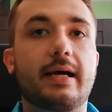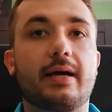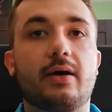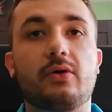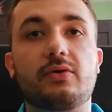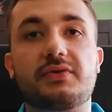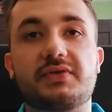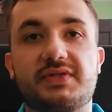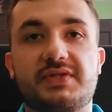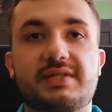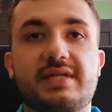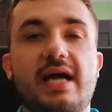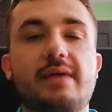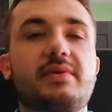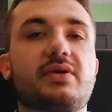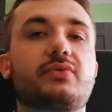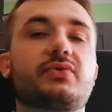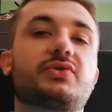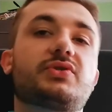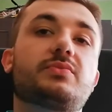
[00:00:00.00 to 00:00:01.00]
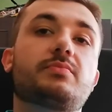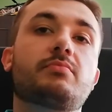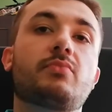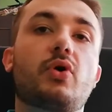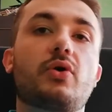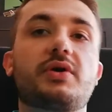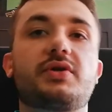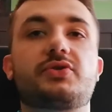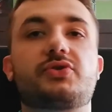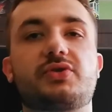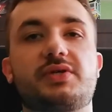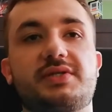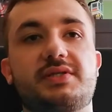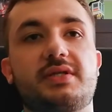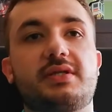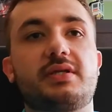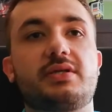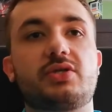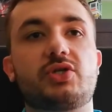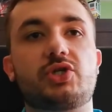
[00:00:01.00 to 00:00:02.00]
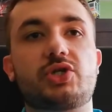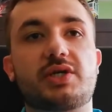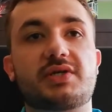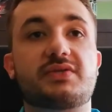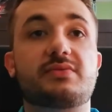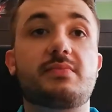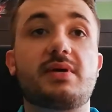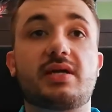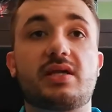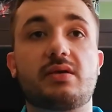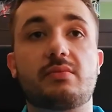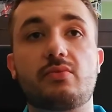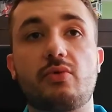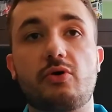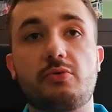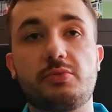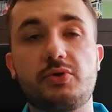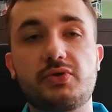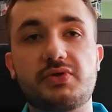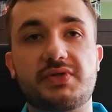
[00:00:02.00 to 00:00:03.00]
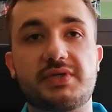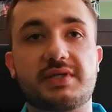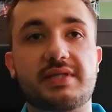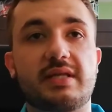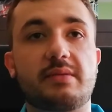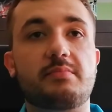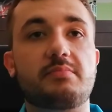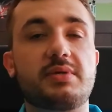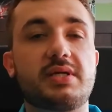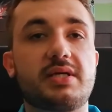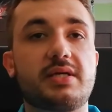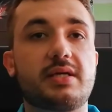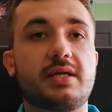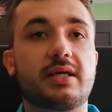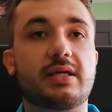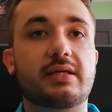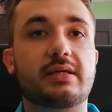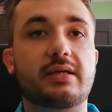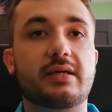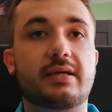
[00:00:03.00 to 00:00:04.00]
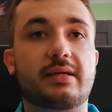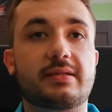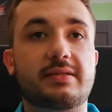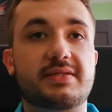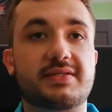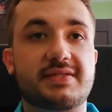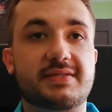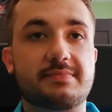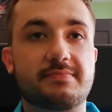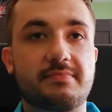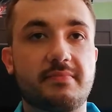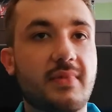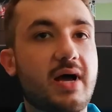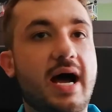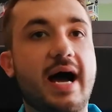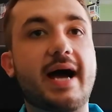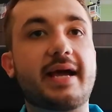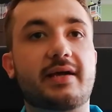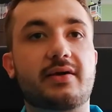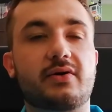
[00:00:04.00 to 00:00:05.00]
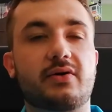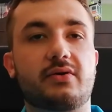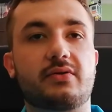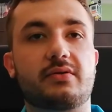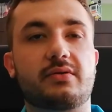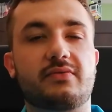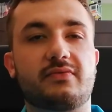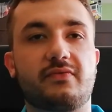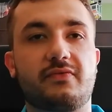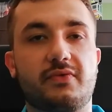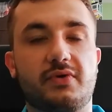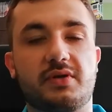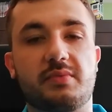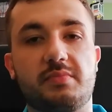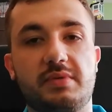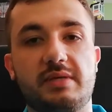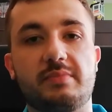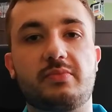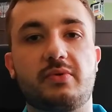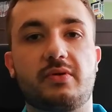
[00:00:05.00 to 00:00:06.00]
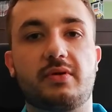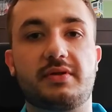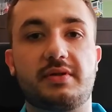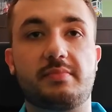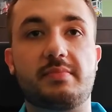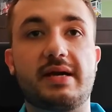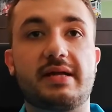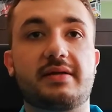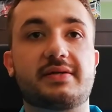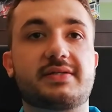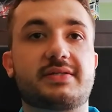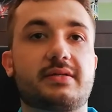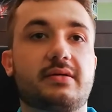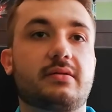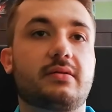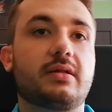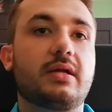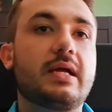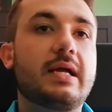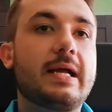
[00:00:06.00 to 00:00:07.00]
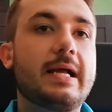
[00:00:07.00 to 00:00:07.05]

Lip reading: All this time he was more interested in just making more music than being this icon for the people on the pedestal.